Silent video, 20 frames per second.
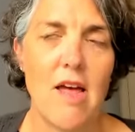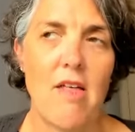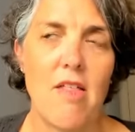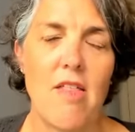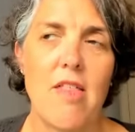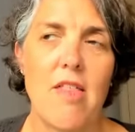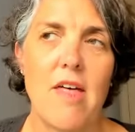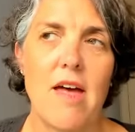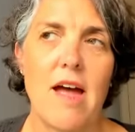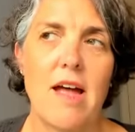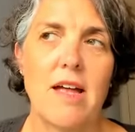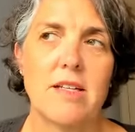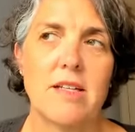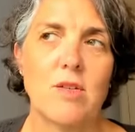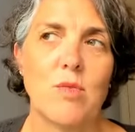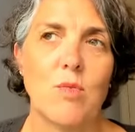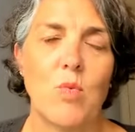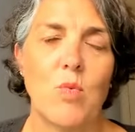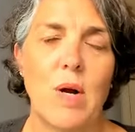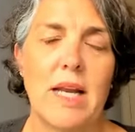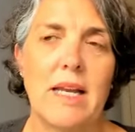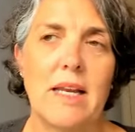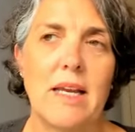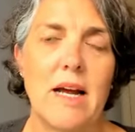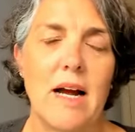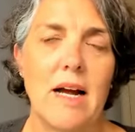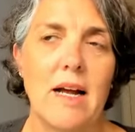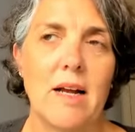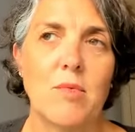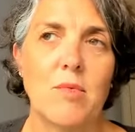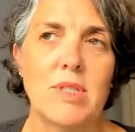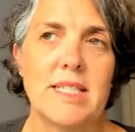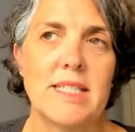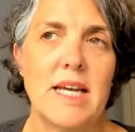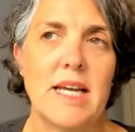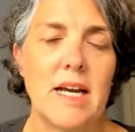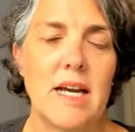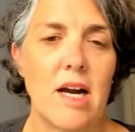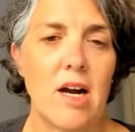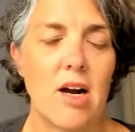that when I was
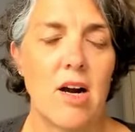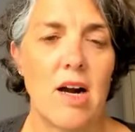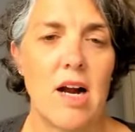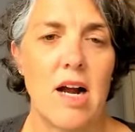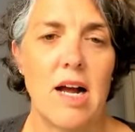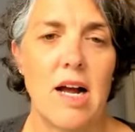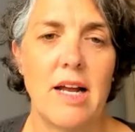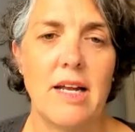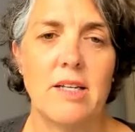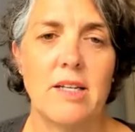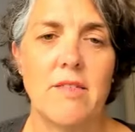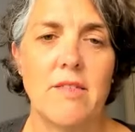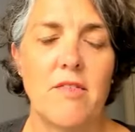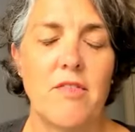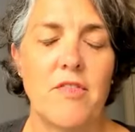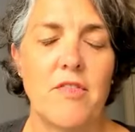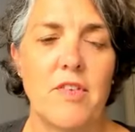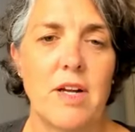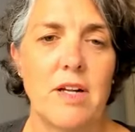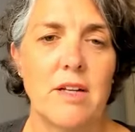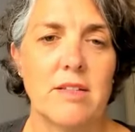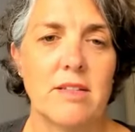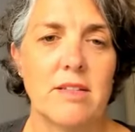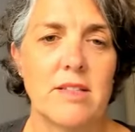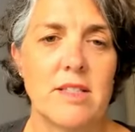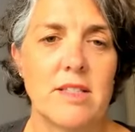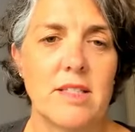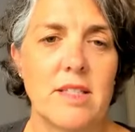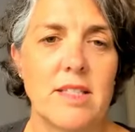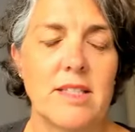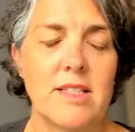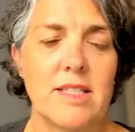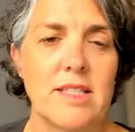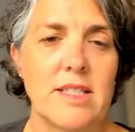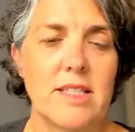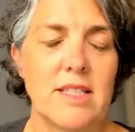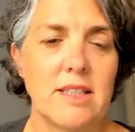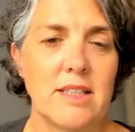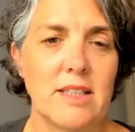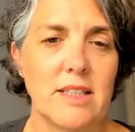there, I felt
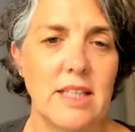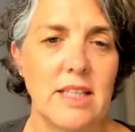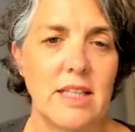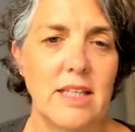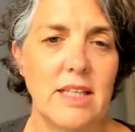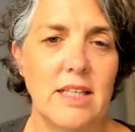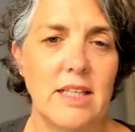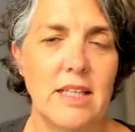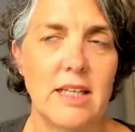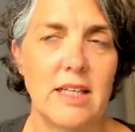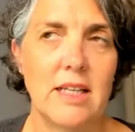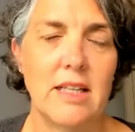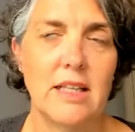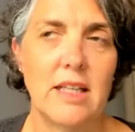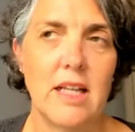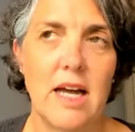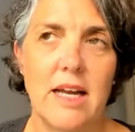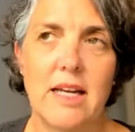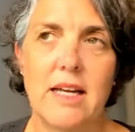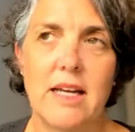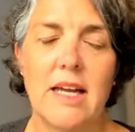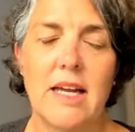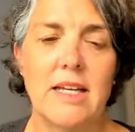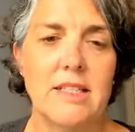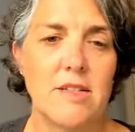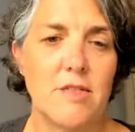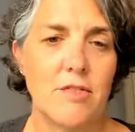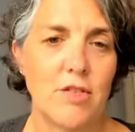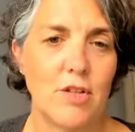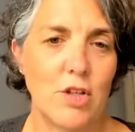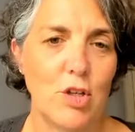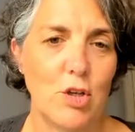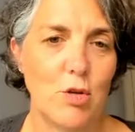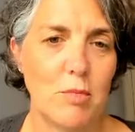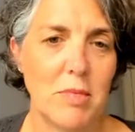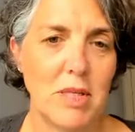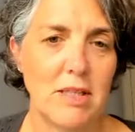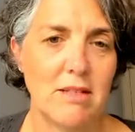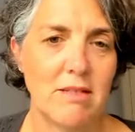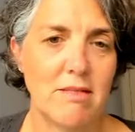instantly like a different
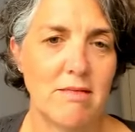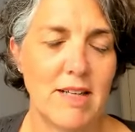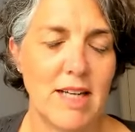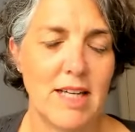human.